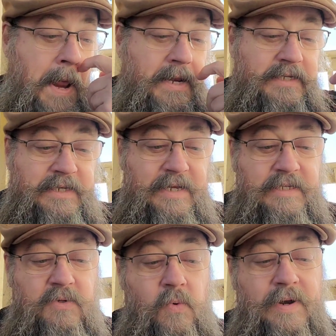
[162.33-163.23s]
And it
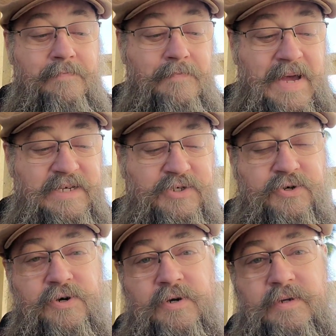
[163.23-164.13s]
states, when a
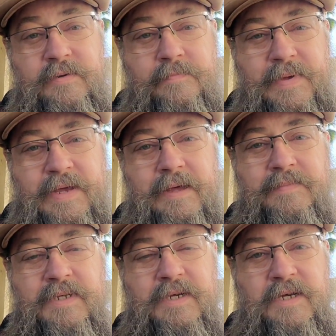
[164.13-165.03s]
measure
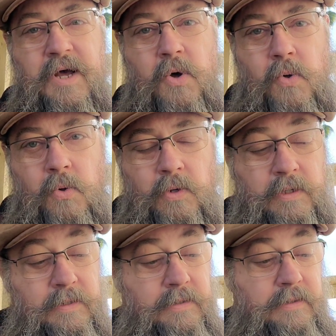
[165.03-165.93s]
becomes a goal,
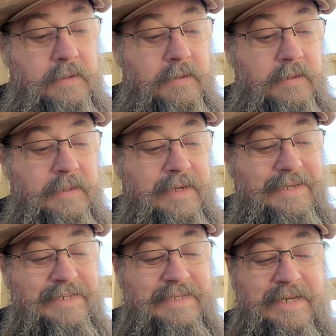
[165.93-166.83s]

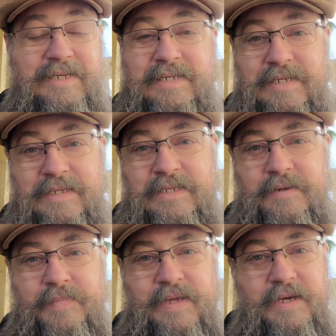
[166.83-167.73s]
it ceases
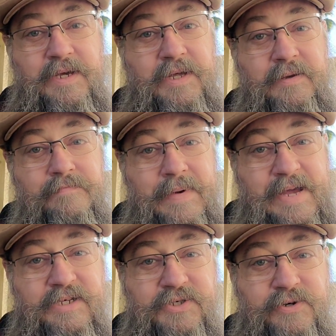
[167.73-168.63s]
to be a good
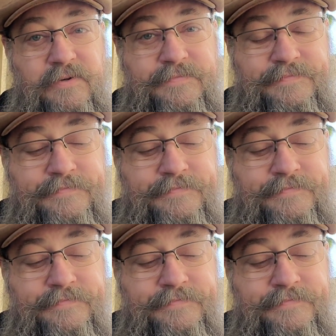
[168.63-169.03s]
measure.